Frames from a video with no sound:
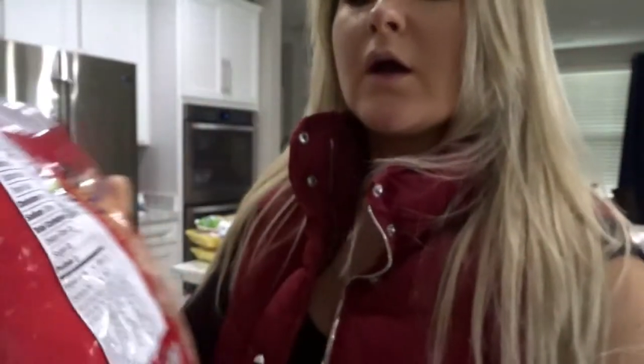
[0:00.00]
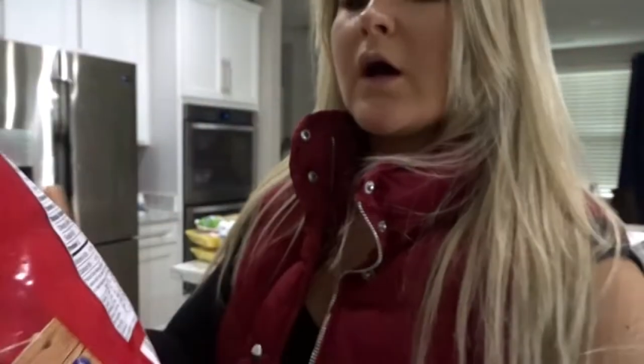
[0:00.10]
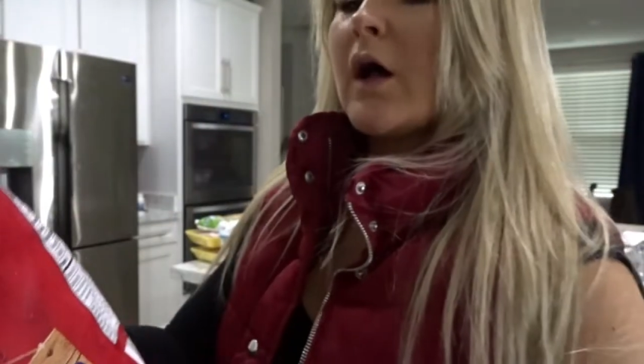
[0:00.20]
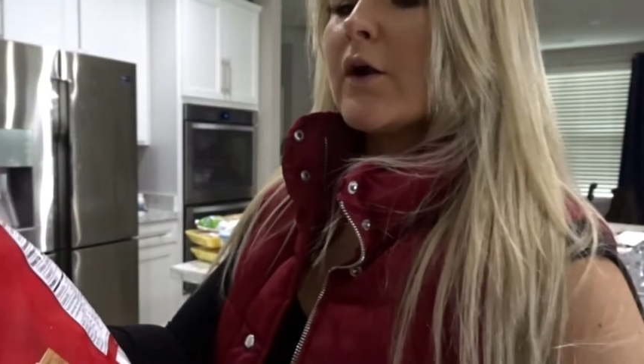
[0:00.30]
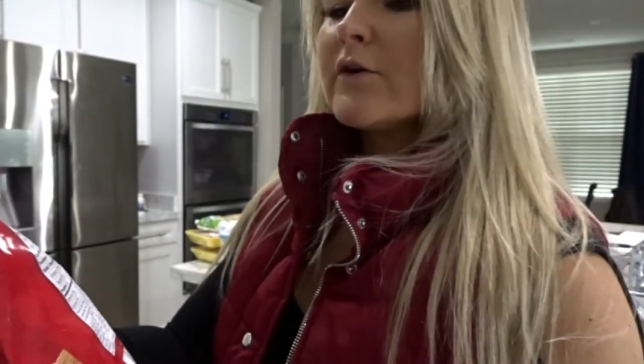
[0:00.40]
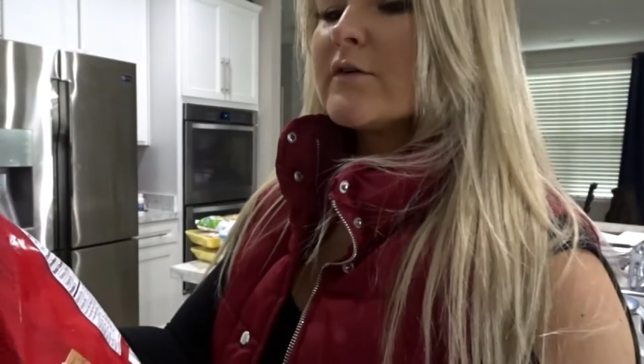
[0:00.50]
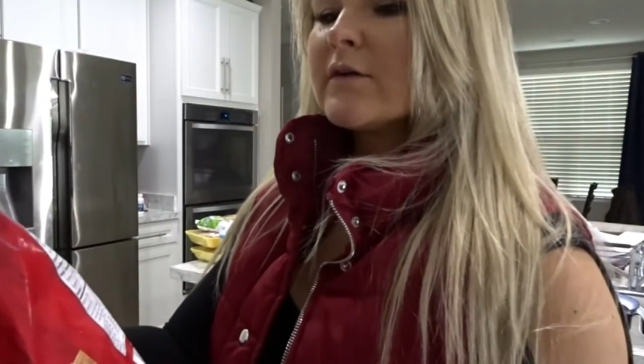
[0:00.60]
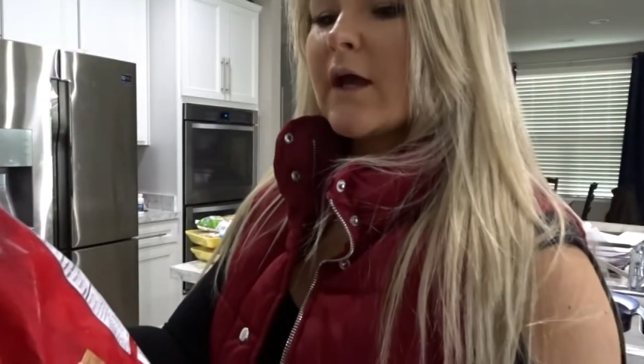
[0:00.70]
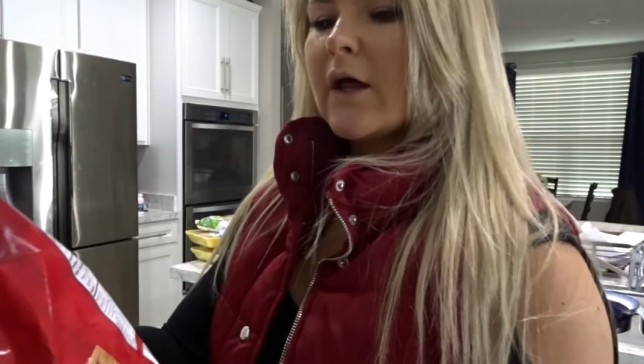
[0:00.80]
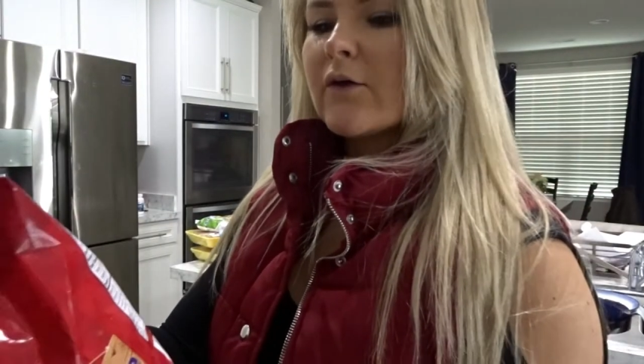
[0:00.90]
110
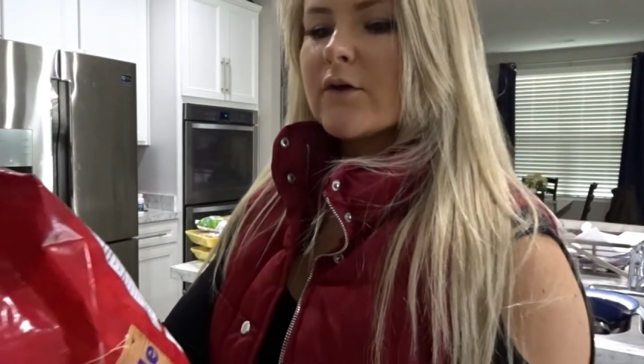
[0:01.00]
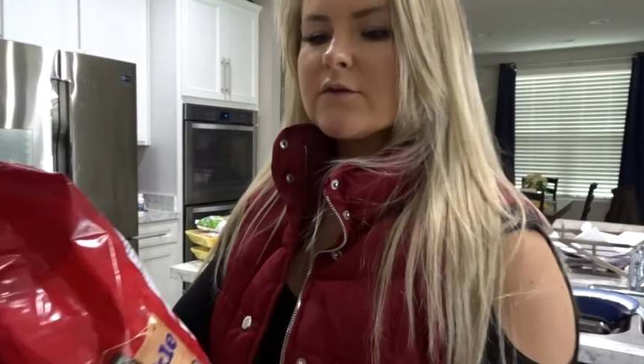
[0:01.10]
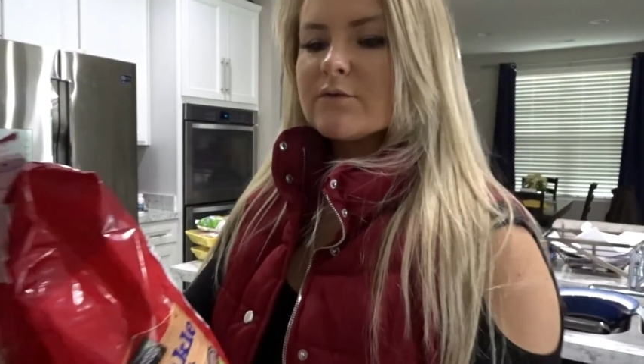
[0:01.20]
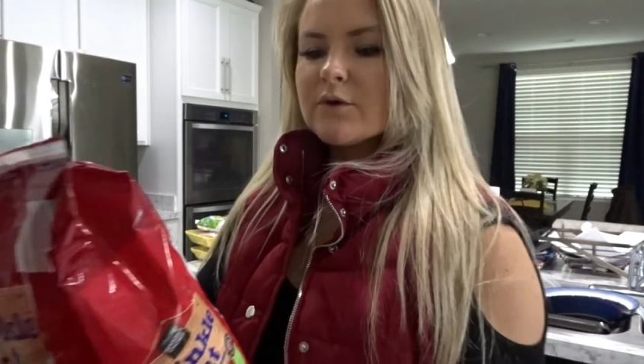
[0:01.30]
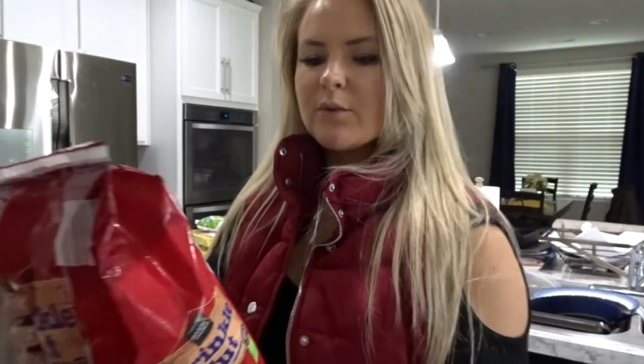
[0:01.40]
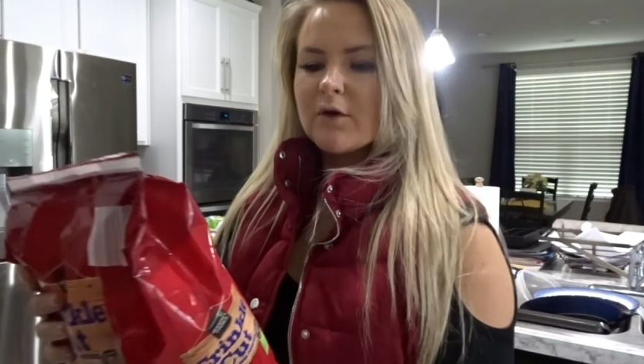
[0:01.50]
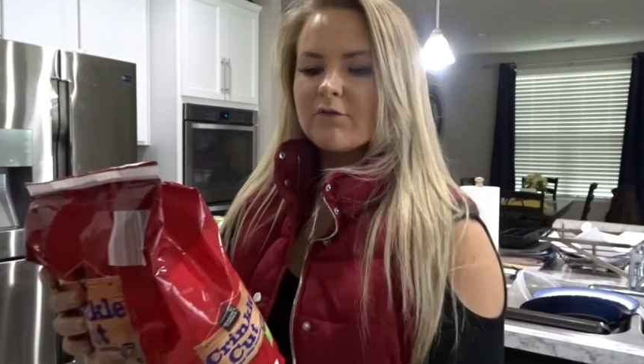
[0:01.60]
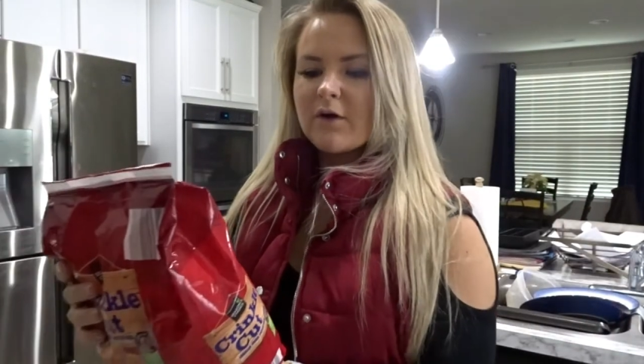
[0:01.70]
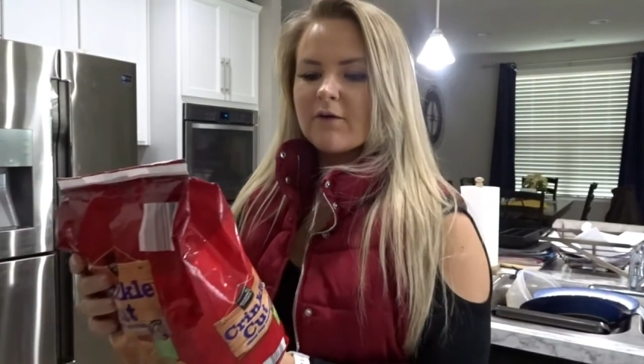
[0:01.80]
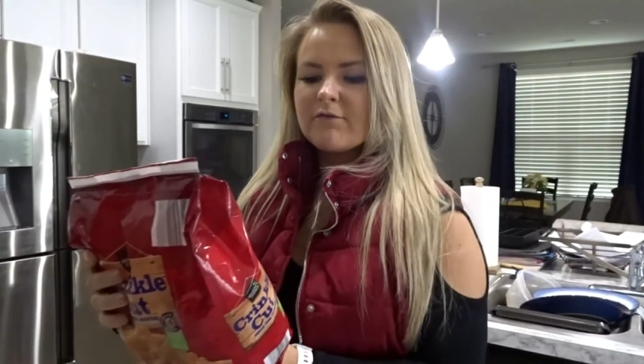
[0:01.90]
calories, 3.5
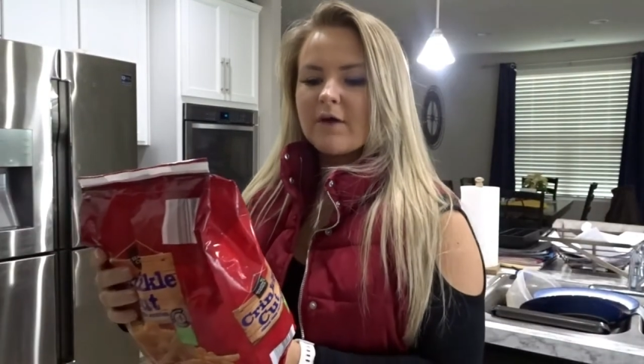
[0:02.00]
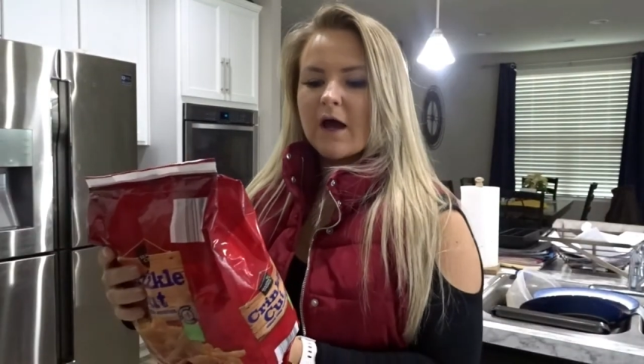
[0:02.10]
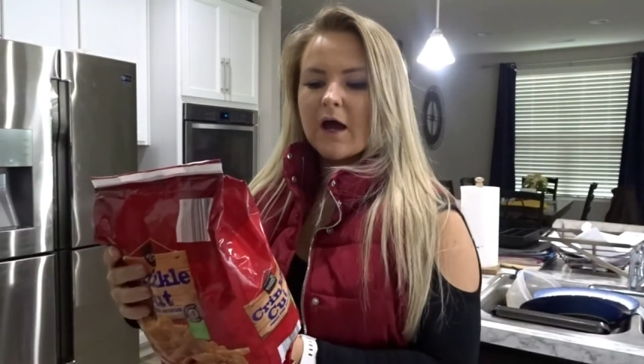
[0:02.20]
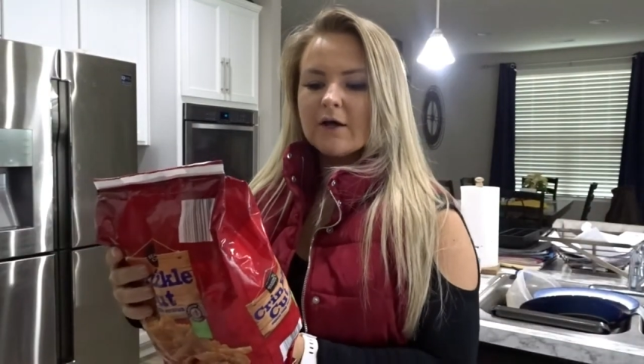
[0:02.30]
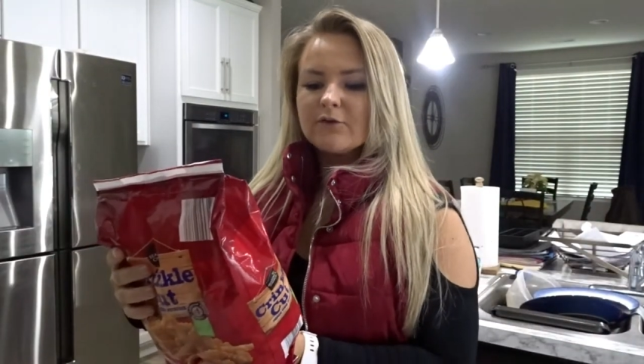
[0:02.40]
fat,